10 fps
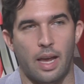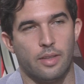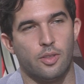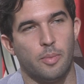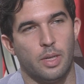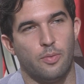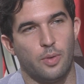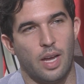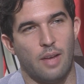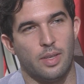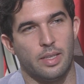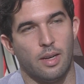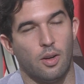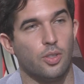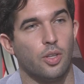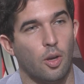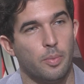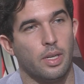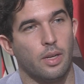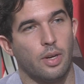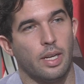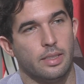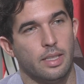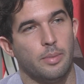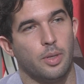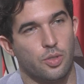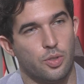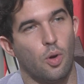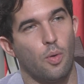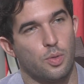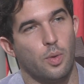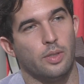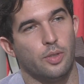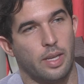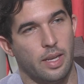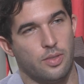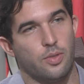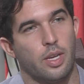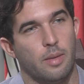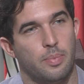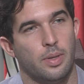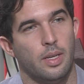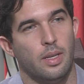I don't believe we have that yet. Although that would be a great idea, because you always want your kids to keep